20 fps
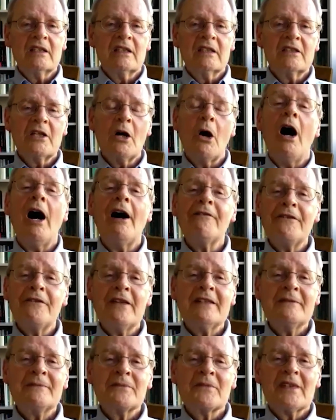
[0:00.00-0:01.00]
So
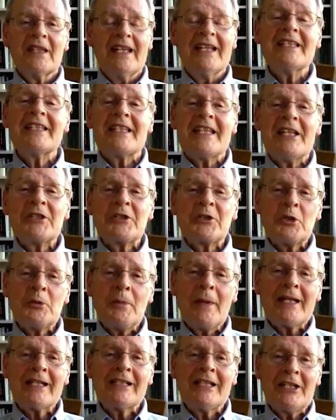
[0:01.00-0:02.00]
often it's
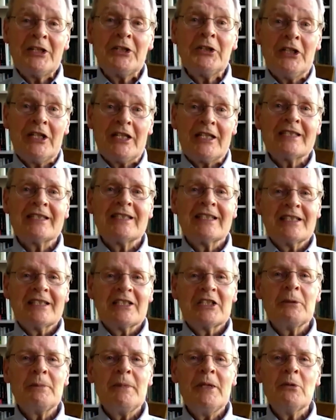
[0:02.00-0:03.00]
instrumentally good
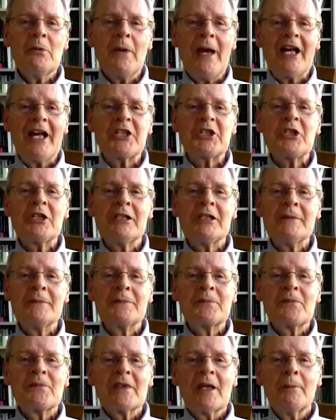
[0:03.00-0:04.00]
to be rational,
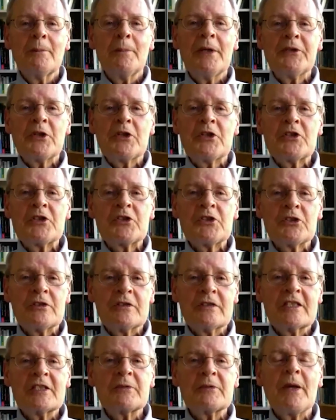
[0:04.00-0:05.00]
but there are
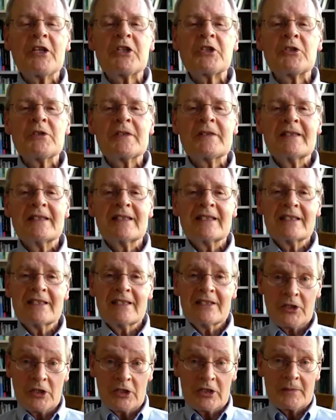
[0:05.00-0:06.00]
certain special
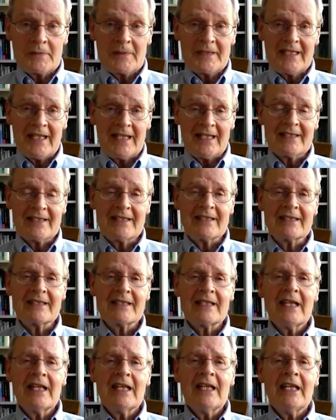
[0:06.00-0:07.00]
circumstances
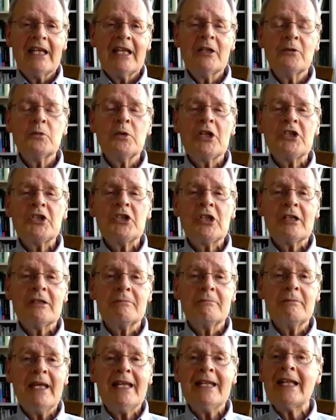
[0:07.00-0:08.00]
in which it
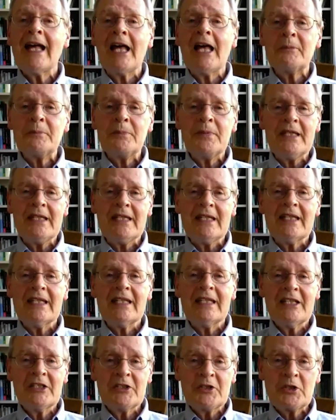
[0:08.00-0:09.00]
may not be
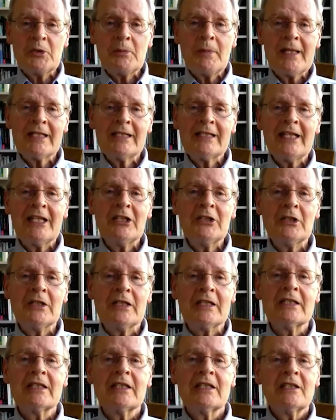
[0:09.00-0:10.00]
instrumentally
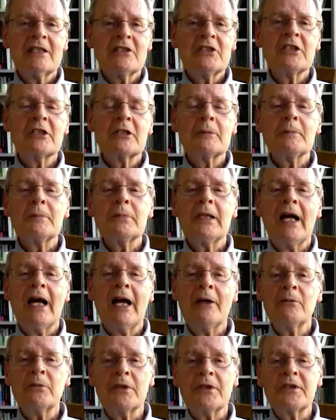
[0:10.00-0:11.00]
good to
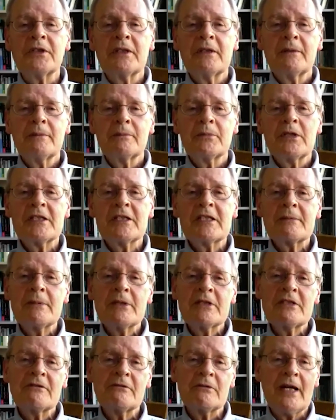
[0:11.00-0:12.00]
comply with
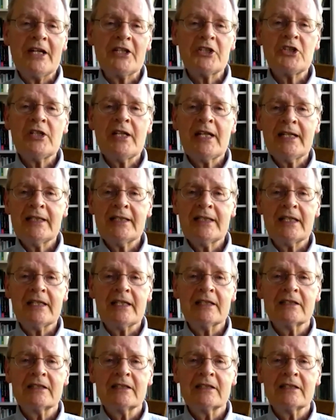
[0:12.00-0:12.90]
principles of rationality.